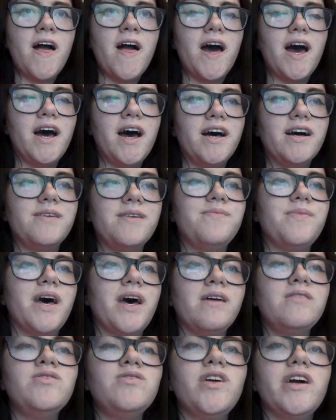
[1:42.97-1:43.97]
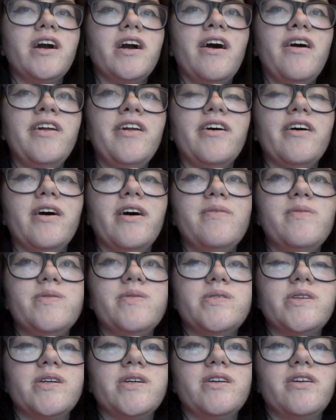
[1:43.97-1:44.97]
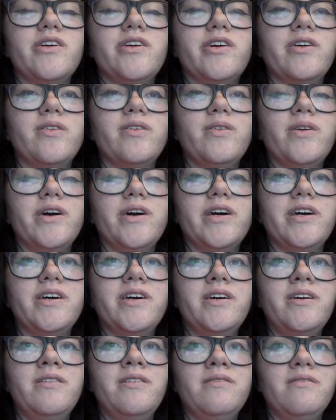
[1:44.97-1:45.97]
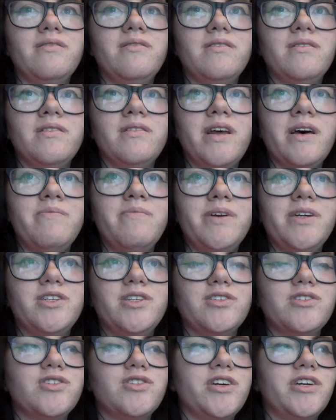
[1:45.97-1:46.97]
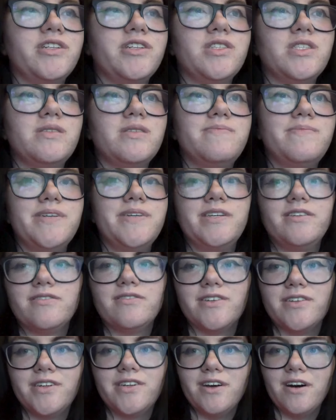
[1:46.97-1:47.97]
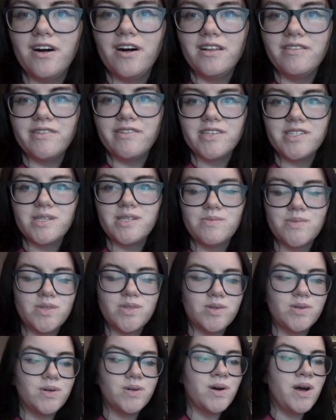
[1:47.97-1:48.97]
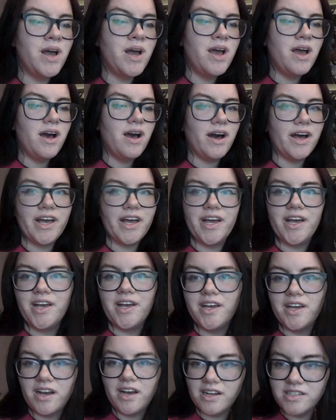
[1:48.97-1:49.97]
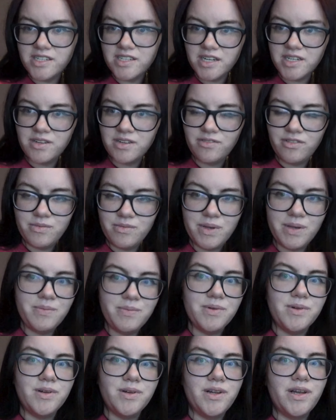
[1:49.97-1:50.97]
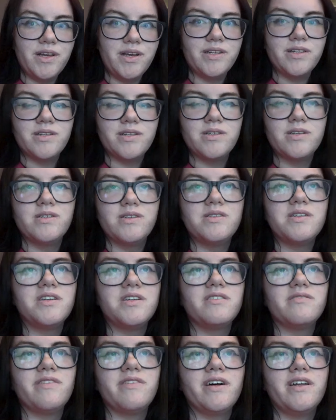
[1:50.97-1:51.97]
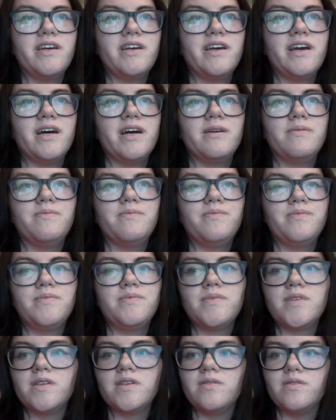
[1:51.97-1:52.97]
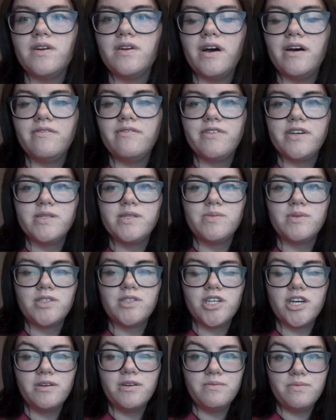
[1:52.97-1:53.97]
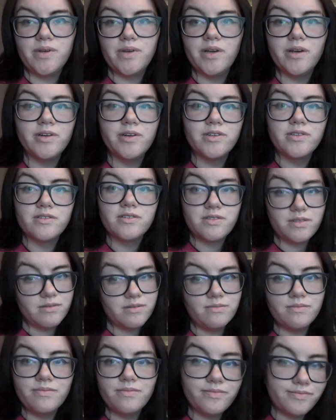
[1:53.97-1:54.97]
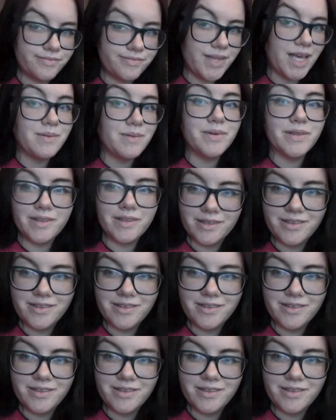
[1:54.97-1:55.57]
Um, after I caught it, I was there like, okay, let me just try and speed run all the rest of them. So I contacted a few people in the Stardew Valley um, uh, Facebook chat because I'm in